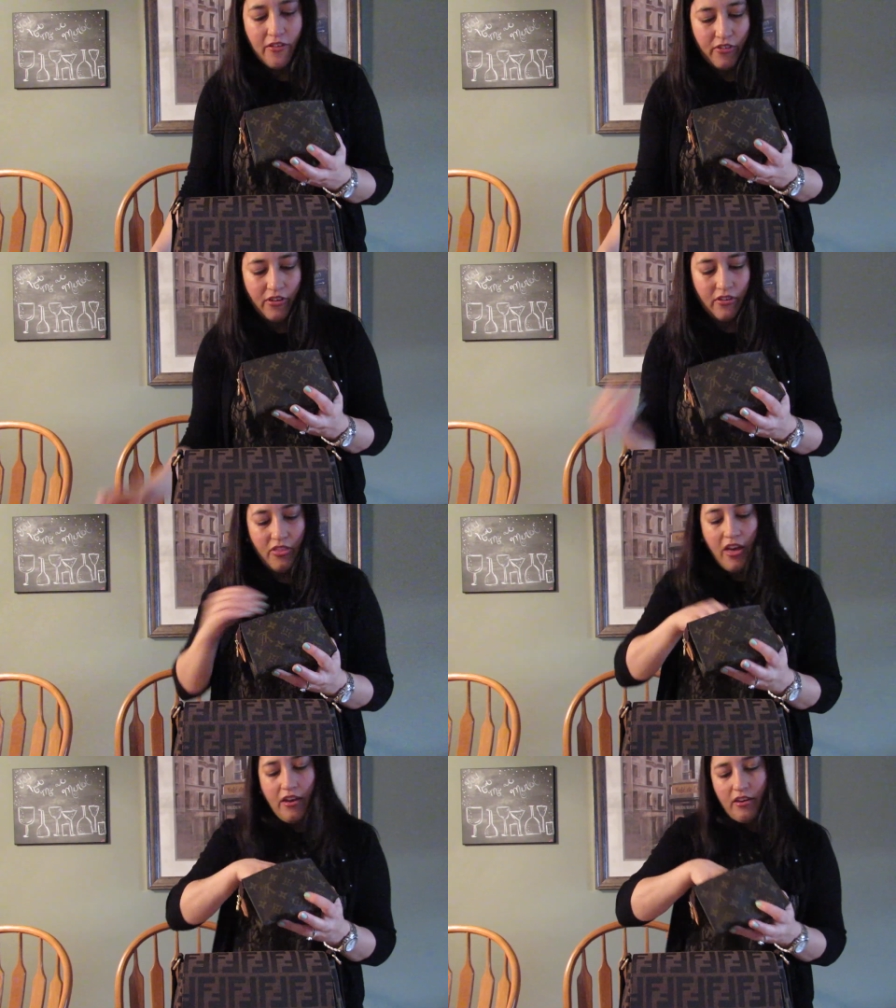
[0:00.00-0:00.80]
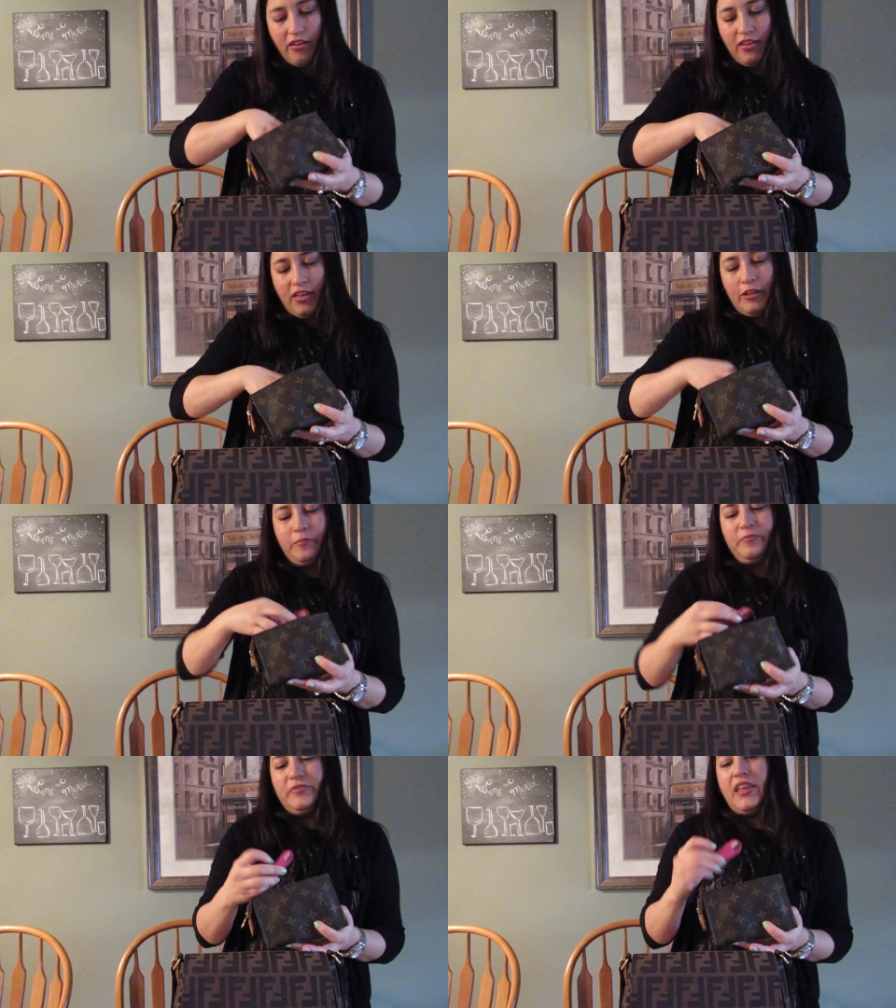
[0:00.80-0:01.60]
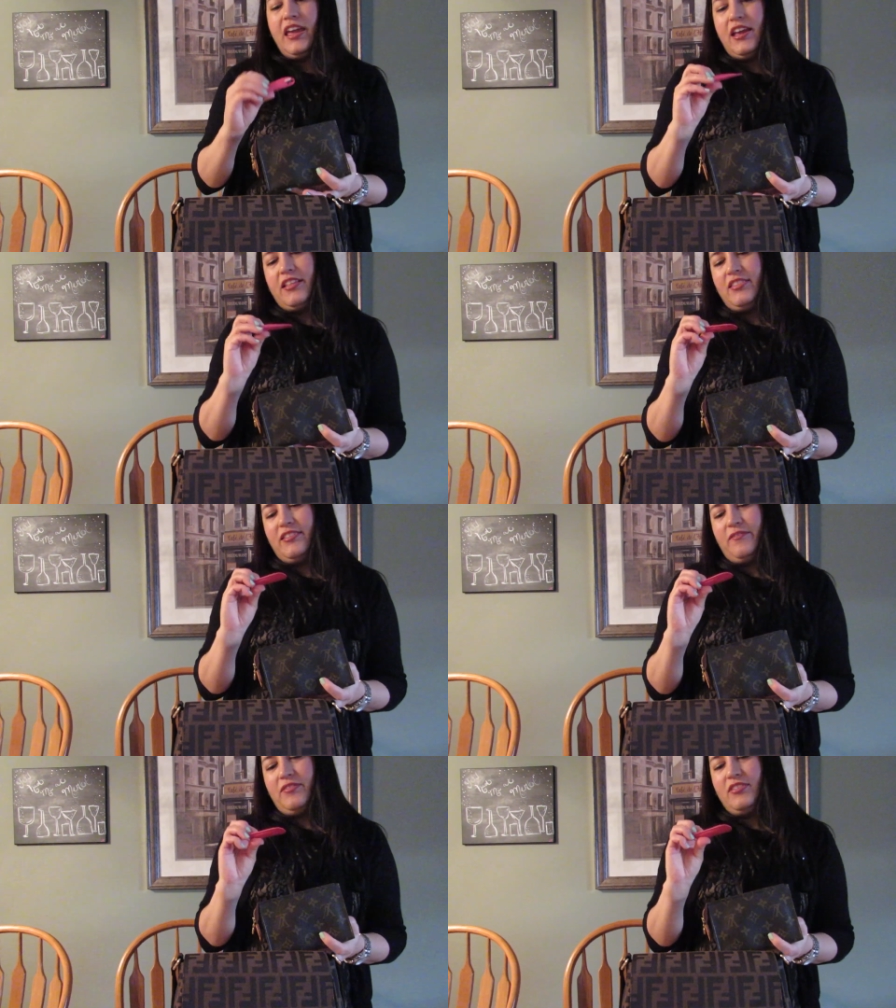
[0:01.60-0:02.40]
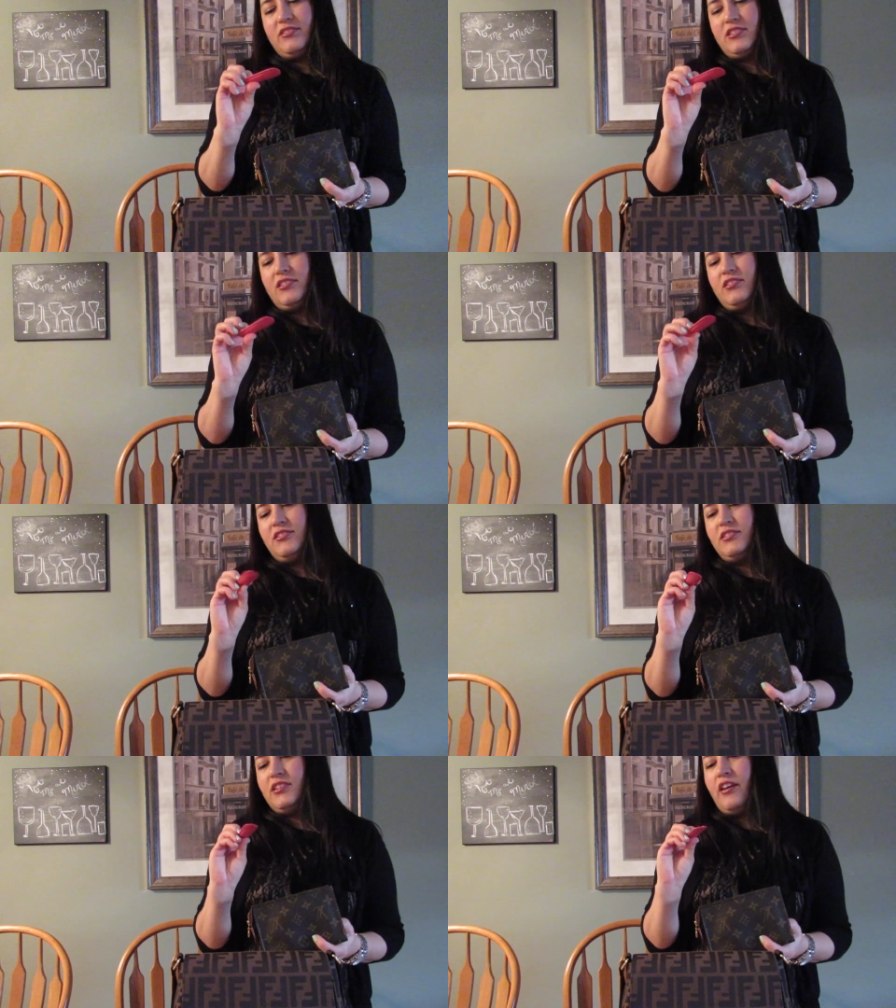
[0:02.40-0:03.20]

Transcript: for good luck. And this is